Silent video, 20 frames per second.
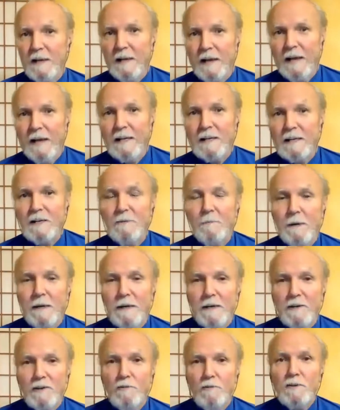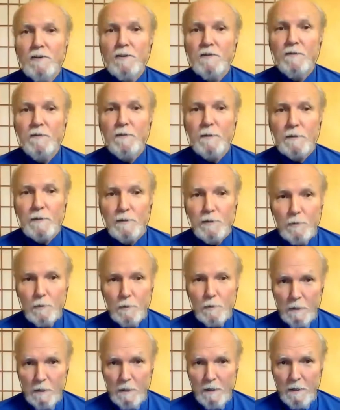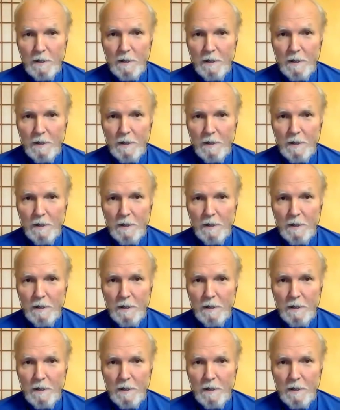it can be a useful tool.